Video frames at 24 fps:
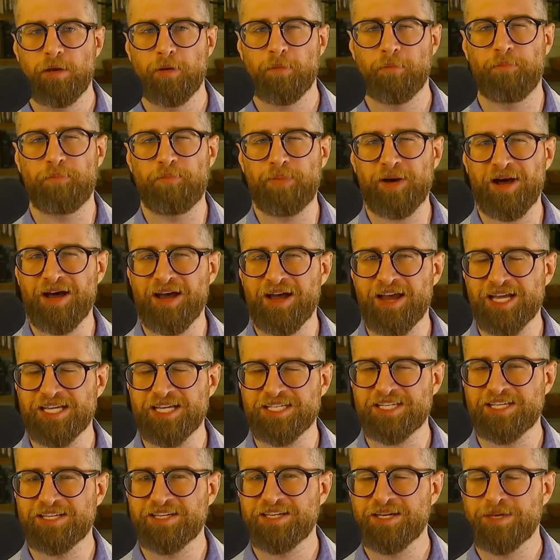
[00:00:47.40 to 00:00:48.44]

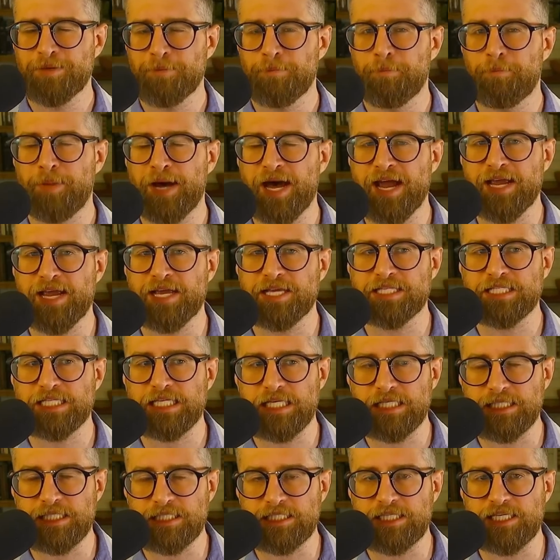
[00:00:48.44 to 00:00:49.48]
but by its
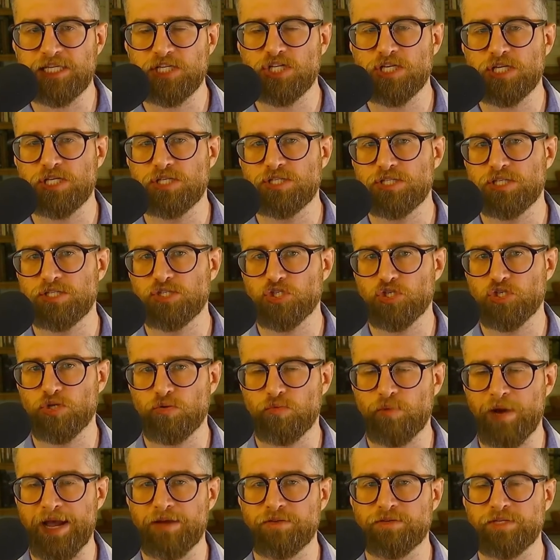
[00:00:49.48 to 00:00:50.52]
conditions and
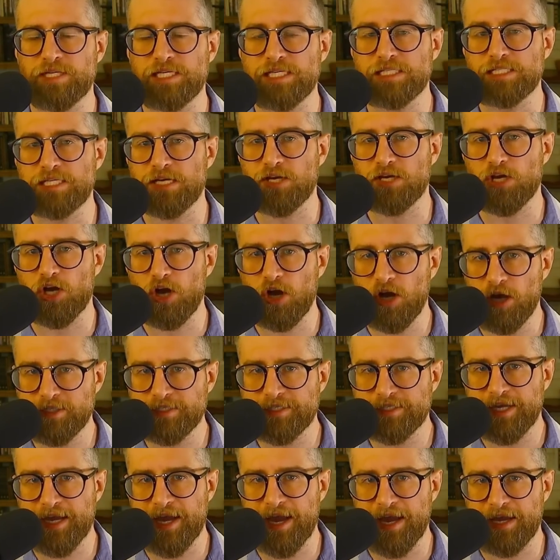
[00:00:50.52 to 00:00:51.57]
surroundings and
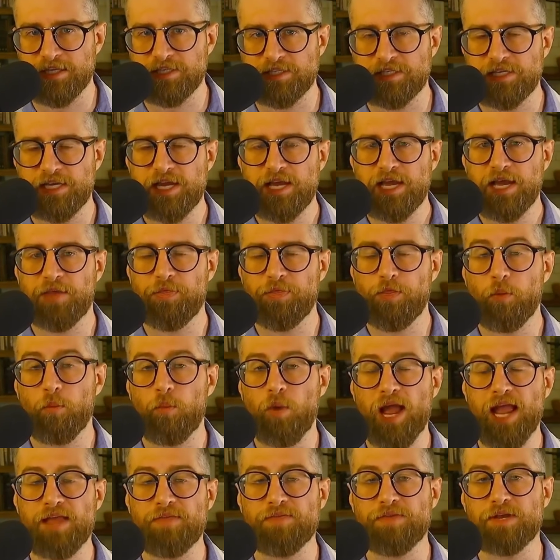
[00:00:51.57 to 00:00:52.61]
context and the
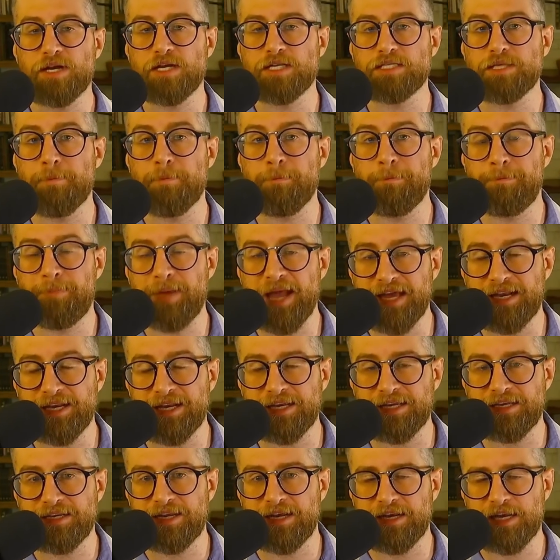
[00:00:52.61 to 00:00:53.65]
way that it is
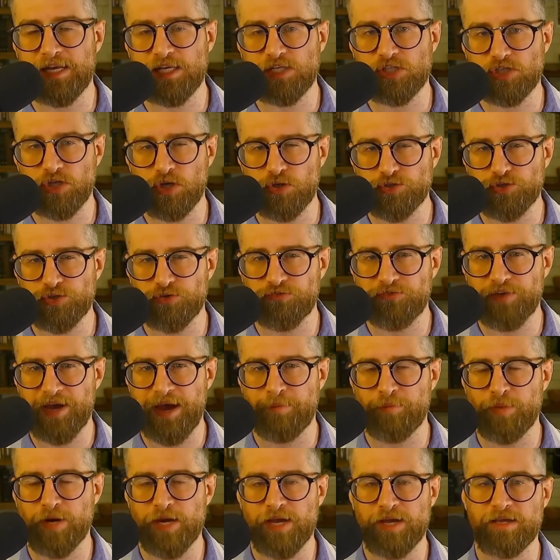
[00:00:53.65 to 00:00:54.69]
embedded in a social
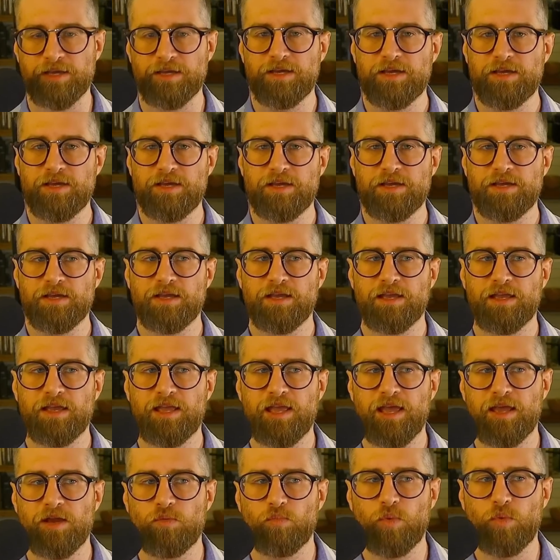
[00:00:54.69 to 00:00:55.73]
fabric,
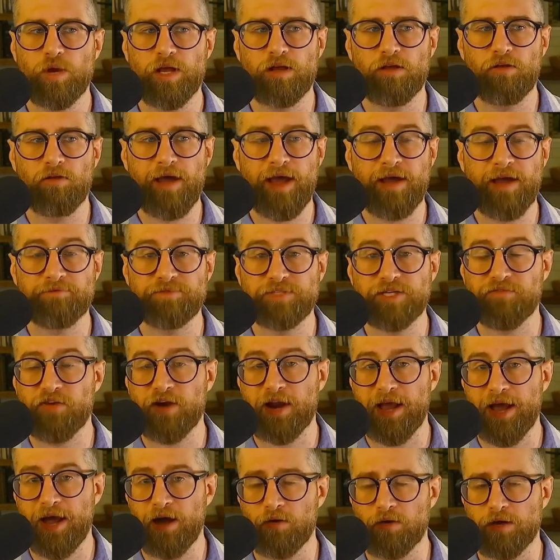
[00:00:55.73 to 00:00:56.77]
it will have different
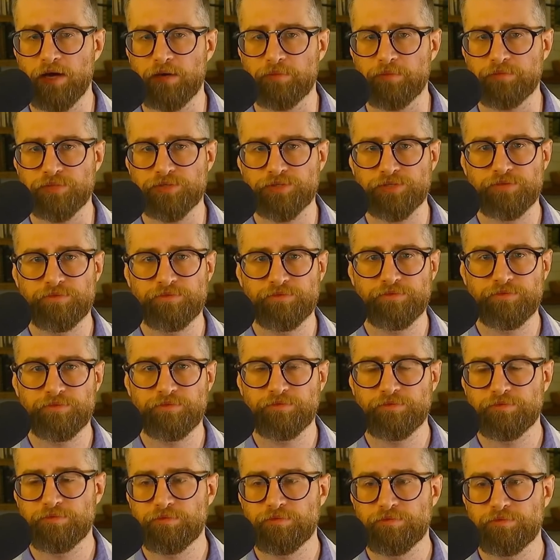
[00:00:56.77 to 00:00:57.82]
outcomes.
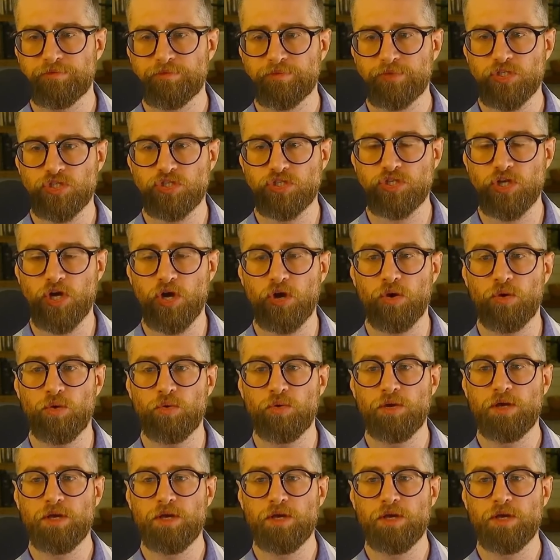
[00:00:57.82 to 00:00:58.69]
So